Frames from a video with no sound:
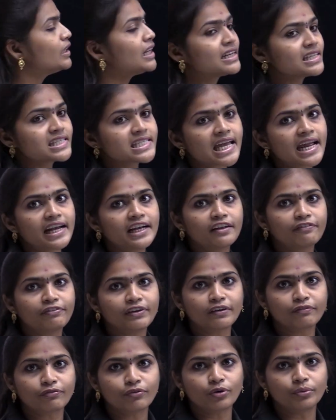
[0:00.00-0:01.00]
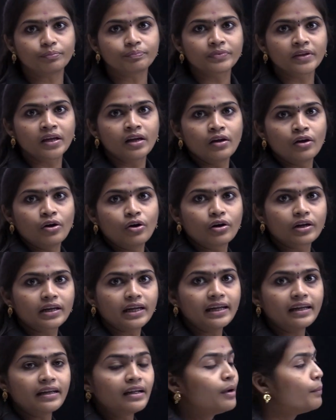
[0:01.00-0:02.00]
in that scientific form.
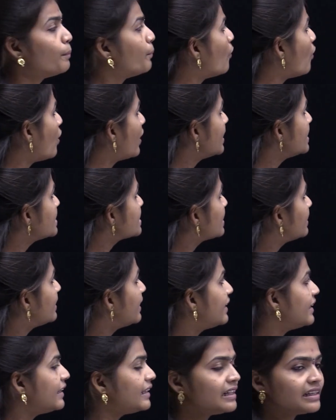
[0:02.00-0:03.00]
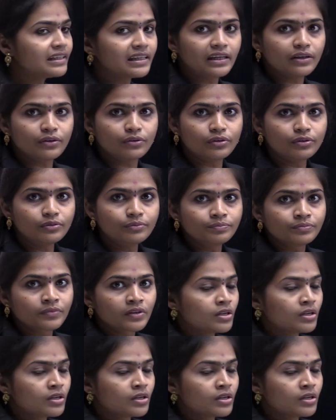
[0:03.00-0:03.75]
Okay, points they didn't give, no.